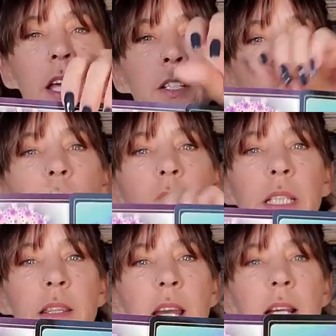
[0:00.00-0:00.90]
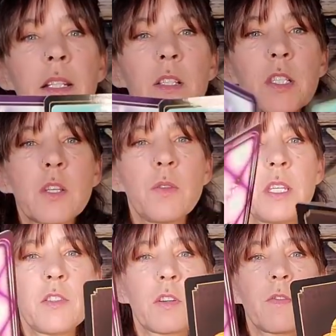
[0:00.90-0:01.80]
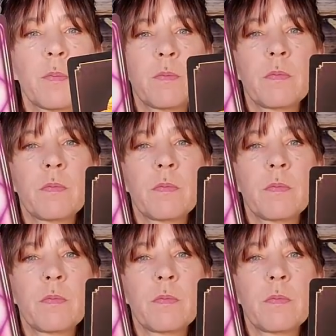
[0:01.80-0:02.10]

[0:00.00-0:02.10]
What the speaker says: not only that, so these are from